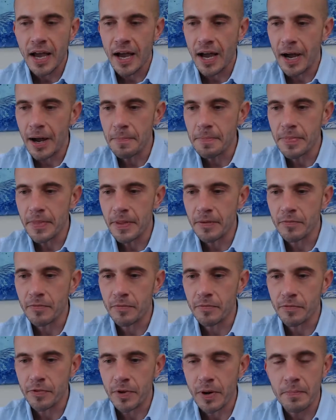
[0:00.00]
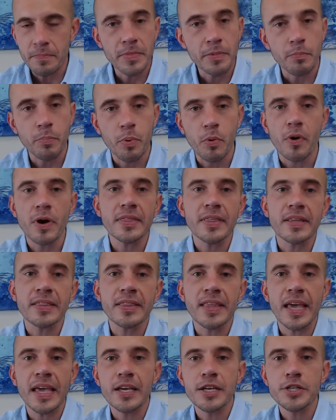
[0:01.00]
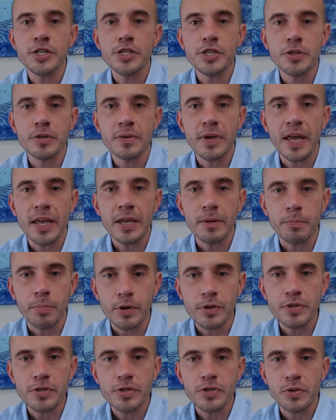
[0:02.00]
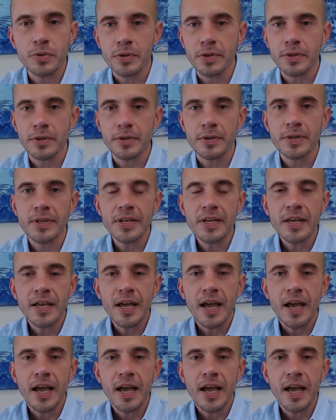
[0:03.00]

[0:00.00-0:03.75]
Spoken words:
From the point that they issue a purchase order